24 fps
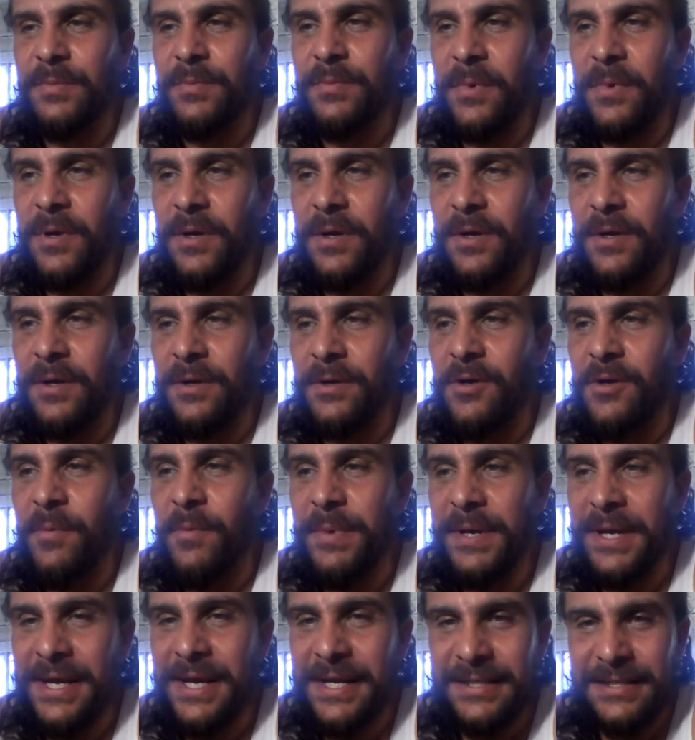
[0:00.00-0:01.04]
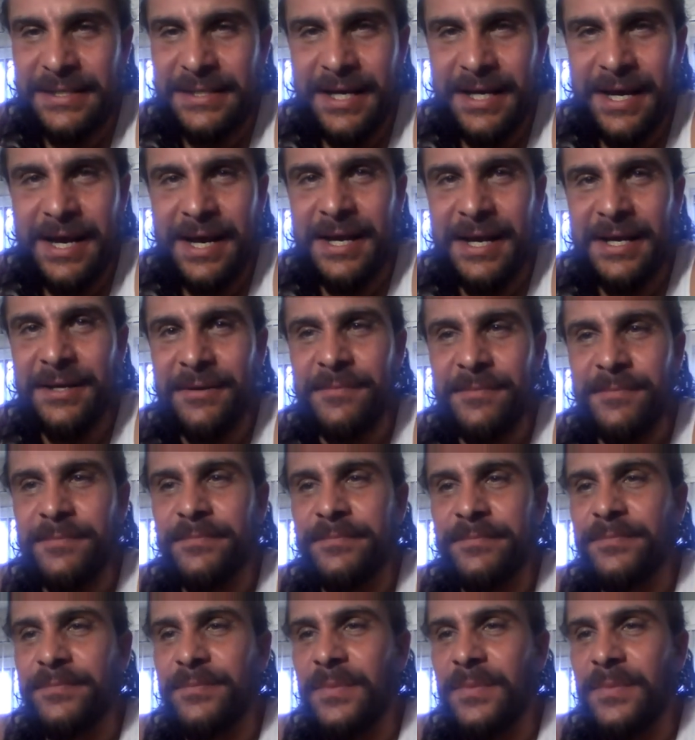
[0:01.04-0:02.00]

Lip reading: going to be inside him.